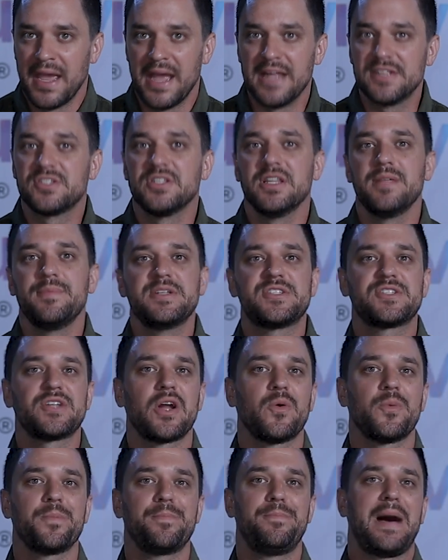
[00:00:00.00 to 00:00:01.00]
And so let me
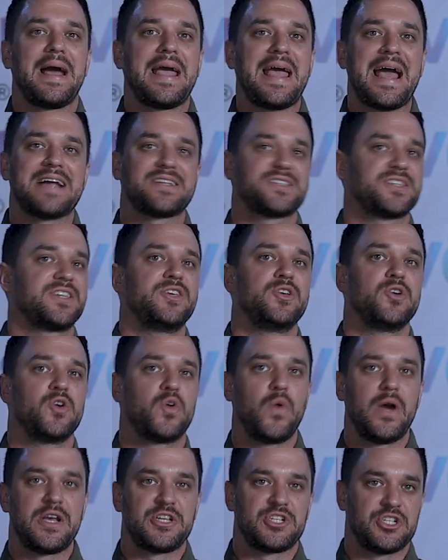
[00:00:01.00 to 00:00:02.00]
start by asking you a
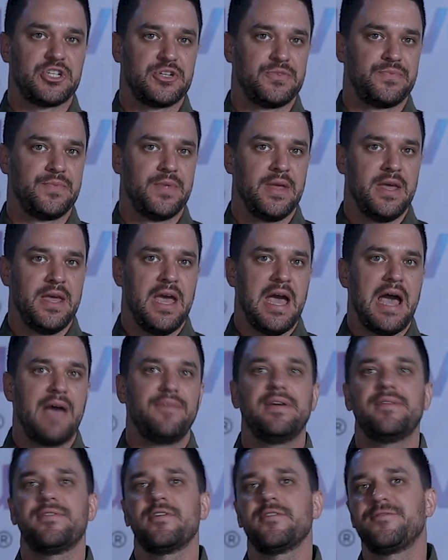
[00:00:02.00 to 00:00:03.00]
question.
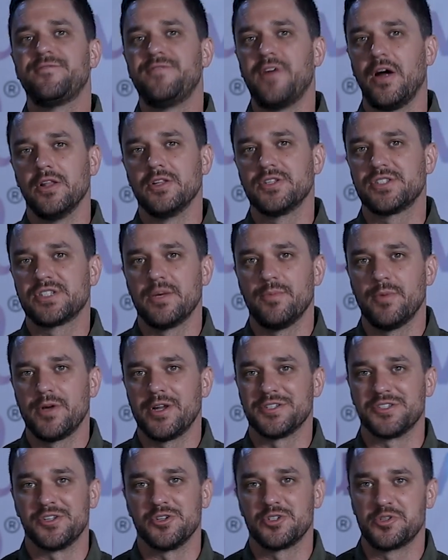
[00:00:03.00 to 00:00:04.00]
Have you ever followed
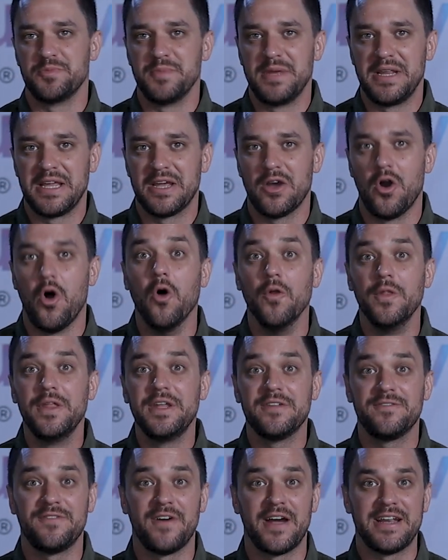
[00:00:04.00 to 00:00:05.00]
someone on social media
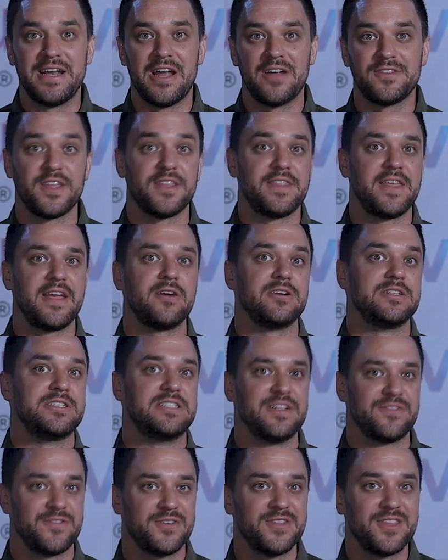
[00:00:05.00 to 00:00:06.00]
only to find out that they are
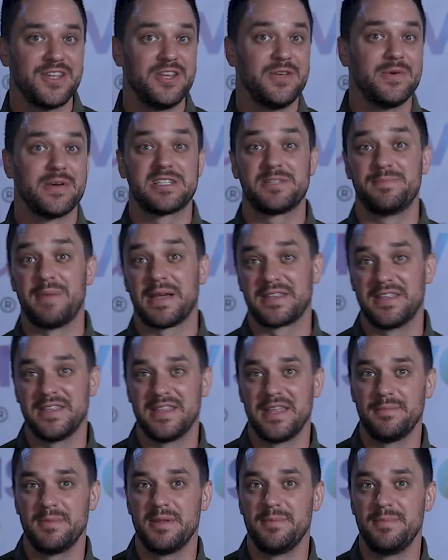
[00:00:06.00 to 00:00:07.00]
different than you expected
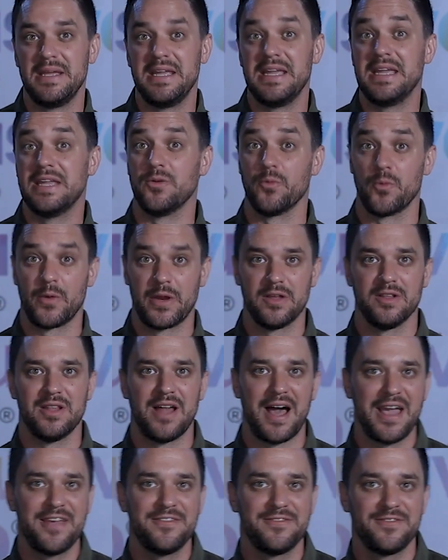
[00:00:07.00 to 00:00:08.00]
them to be in real
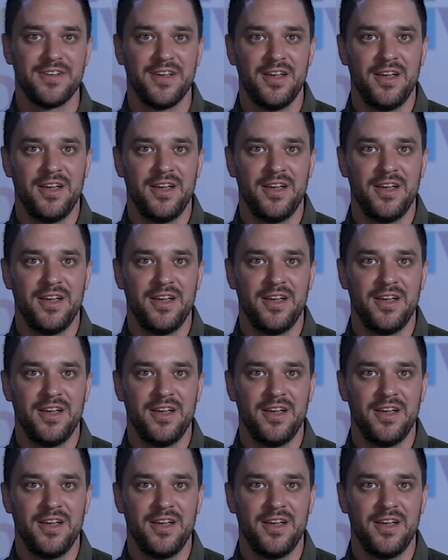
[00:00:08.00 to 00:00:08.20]
life?